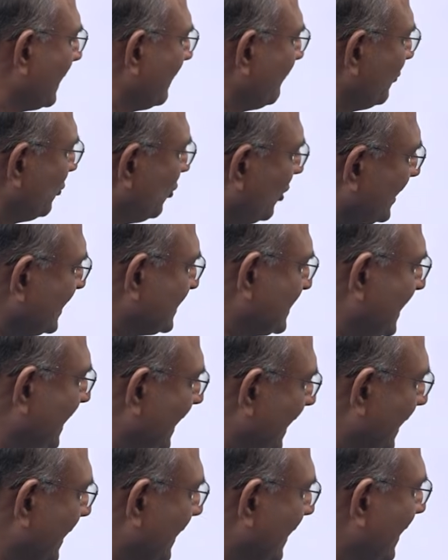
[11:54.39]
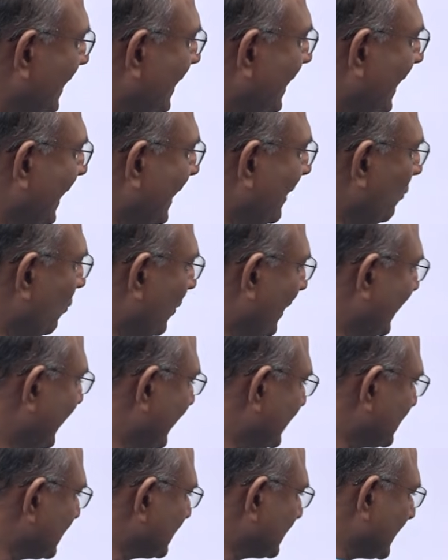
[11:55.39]
If you notice here, I have one
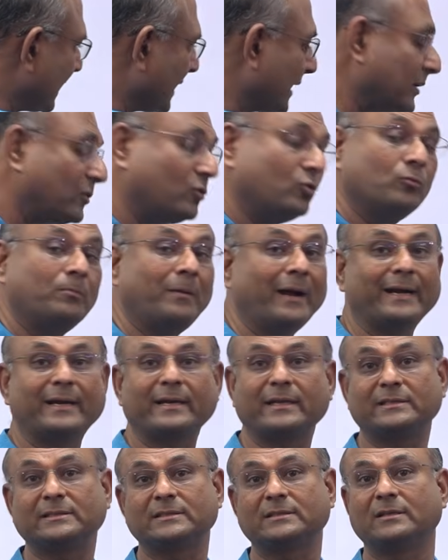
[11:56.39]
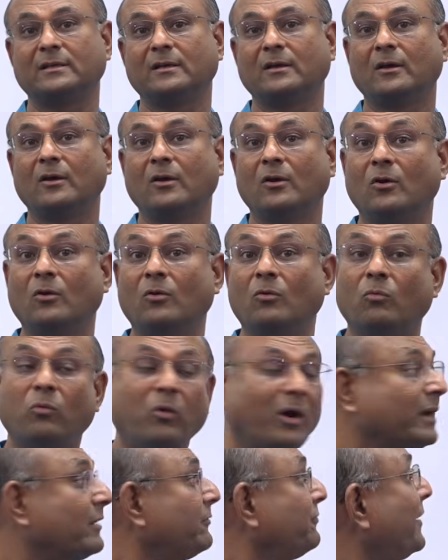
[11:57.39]
resistor and two batteries.
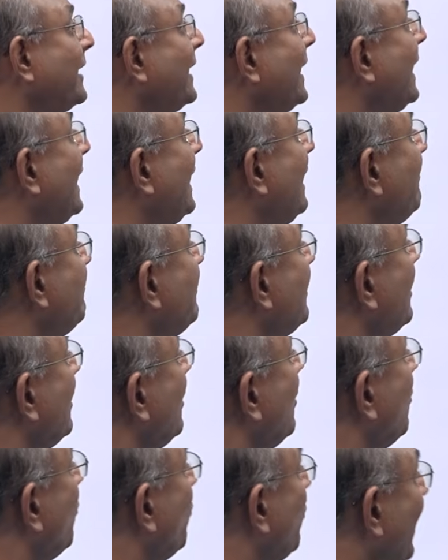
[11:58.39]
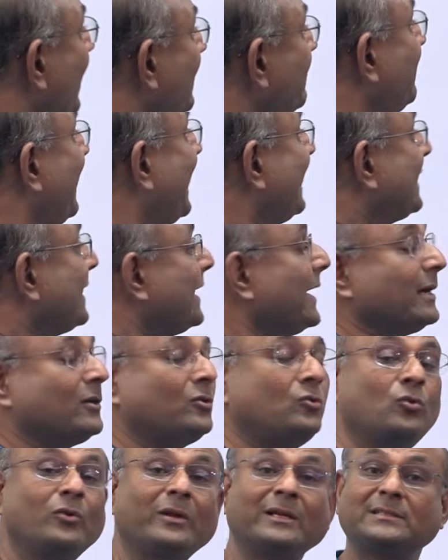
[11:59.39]
What if I have one battery
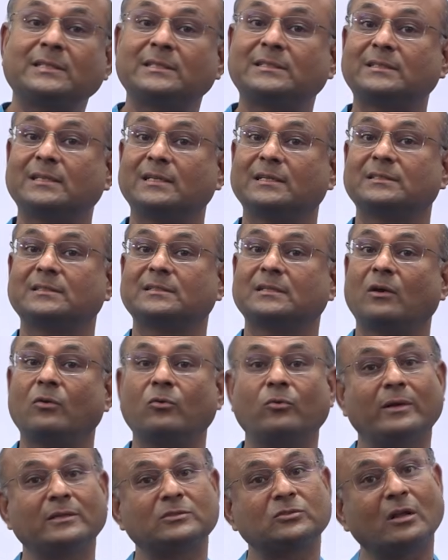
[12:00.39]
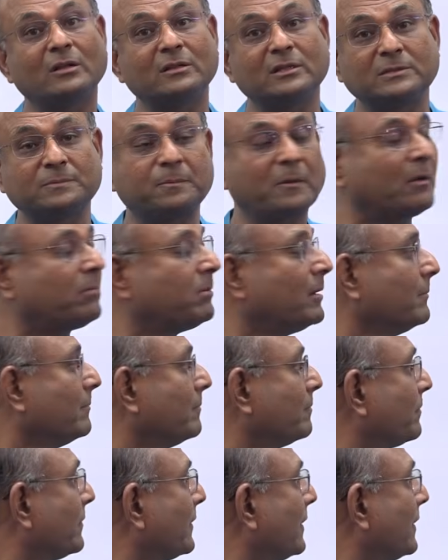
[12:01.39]
and two resistors? How do I solve this problem?